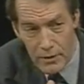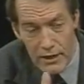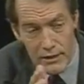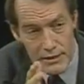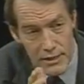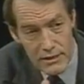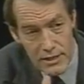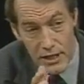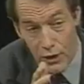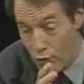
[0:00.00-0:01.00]
because this
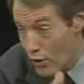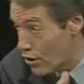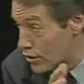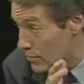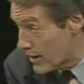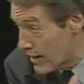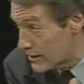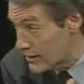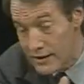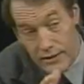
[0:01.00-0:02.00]
is a wronged man.
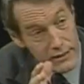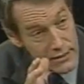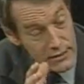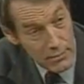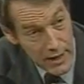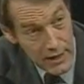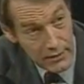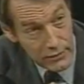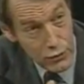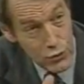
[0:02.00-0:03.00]
This is a
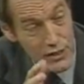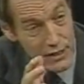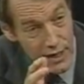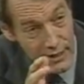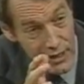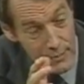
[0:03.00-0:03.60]
man who did not